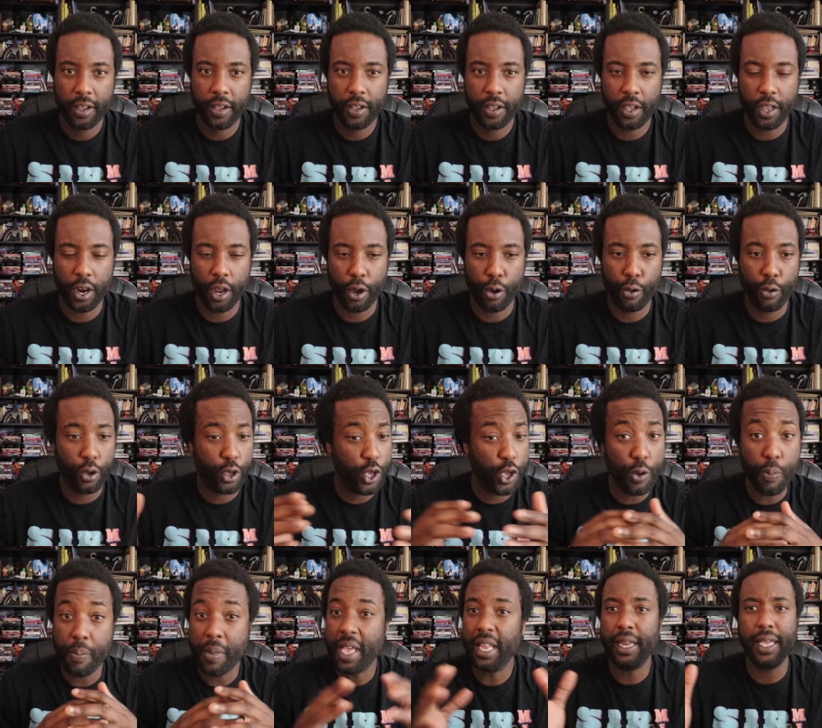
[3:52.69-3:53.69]
You know,
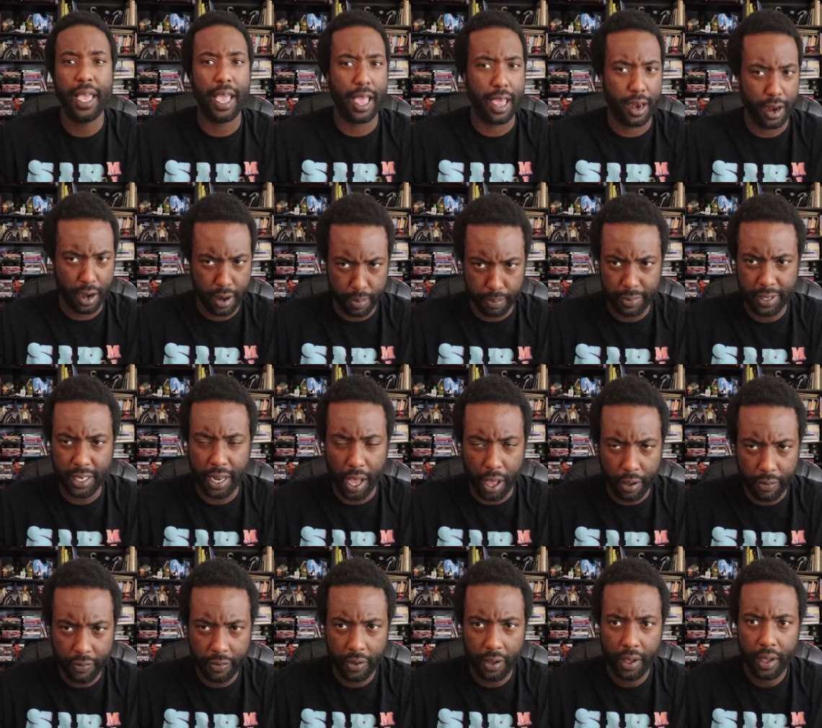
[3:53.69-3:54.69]
humiliated
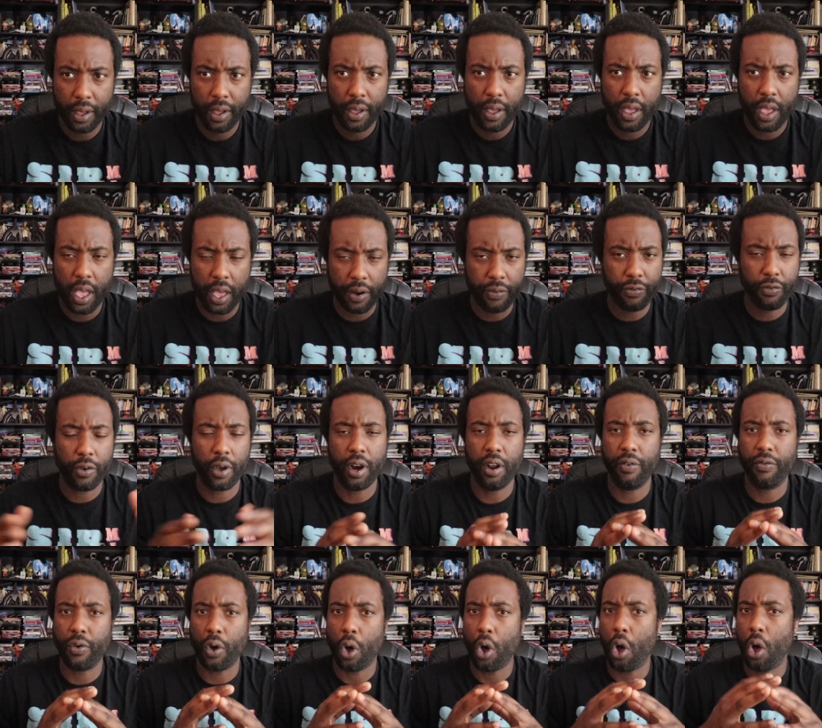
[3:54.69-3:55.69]
himself in front
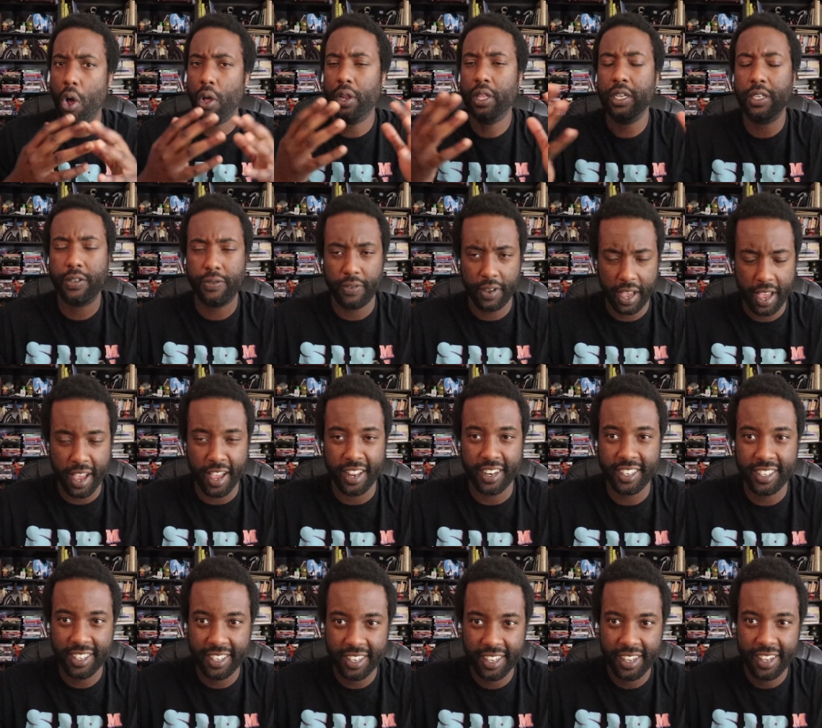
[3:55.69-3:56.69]
of all his
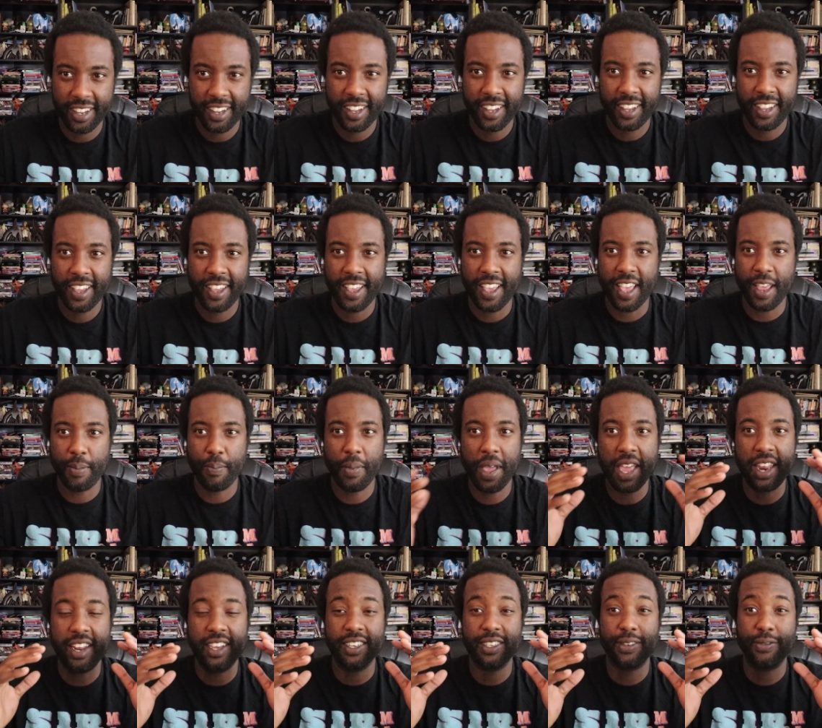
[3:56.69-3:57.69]
fans and
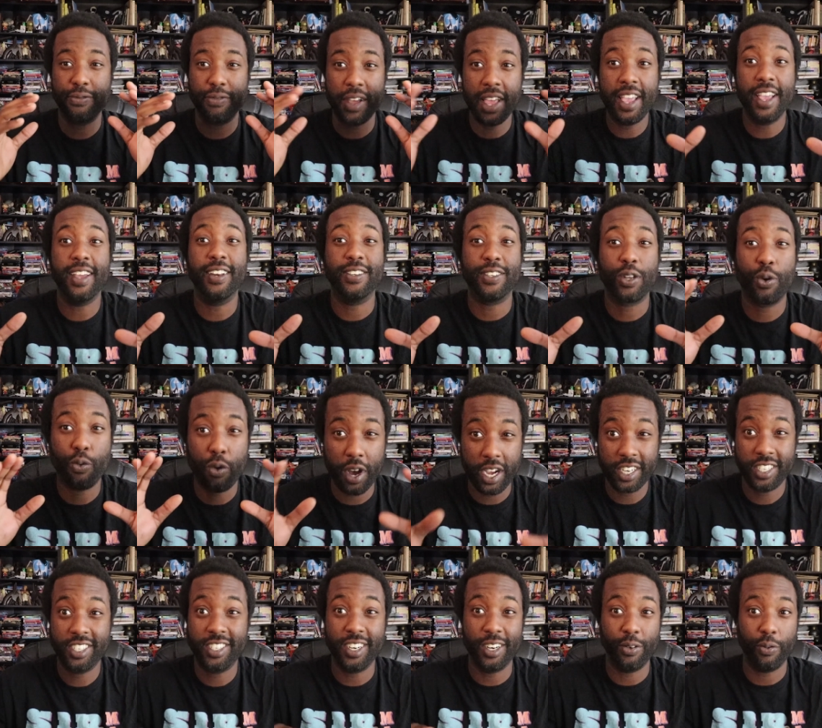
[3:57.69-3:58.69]
made his fans
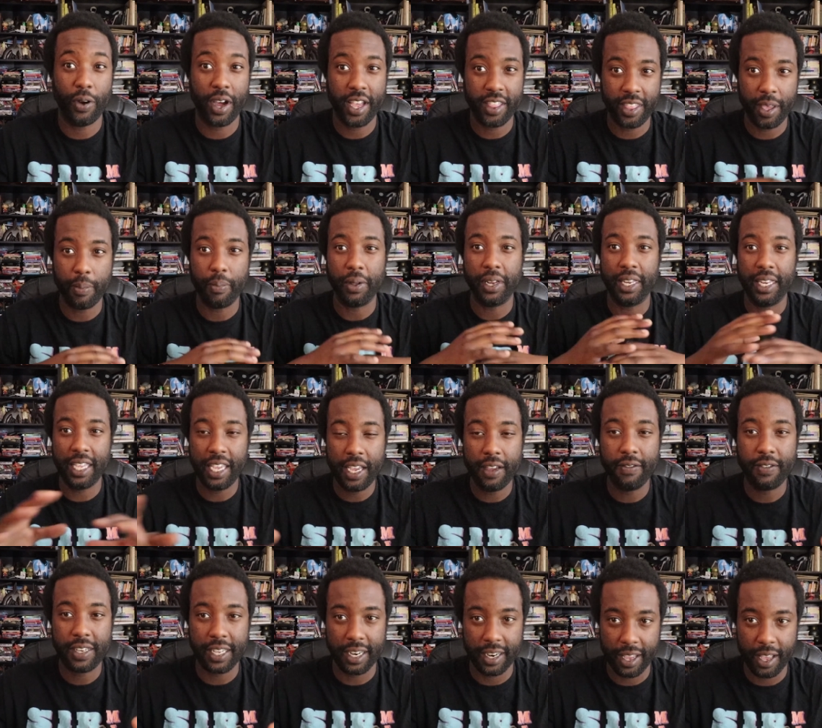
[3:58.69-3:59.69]
question why they
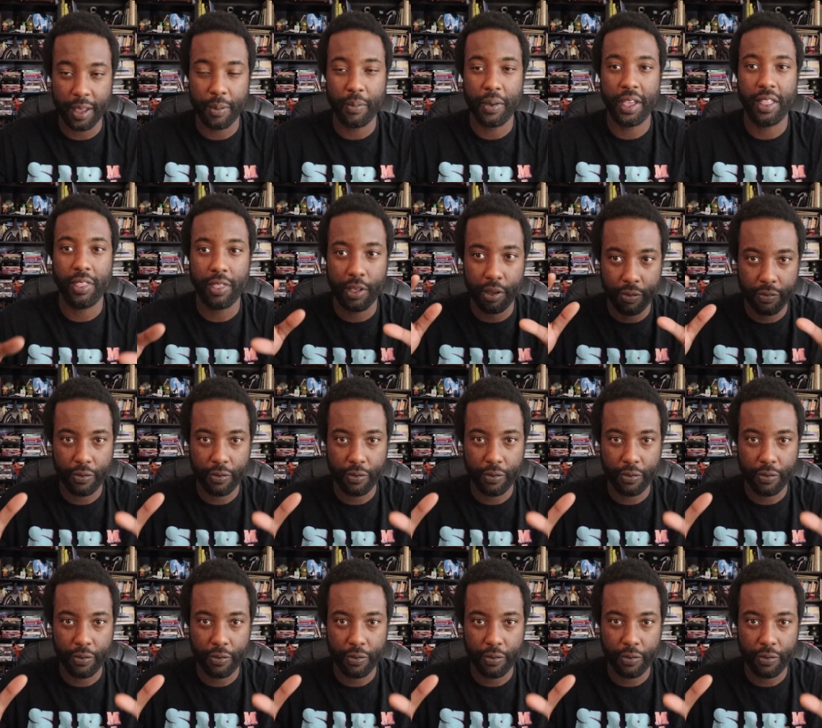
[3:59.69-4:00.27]
believed in him in the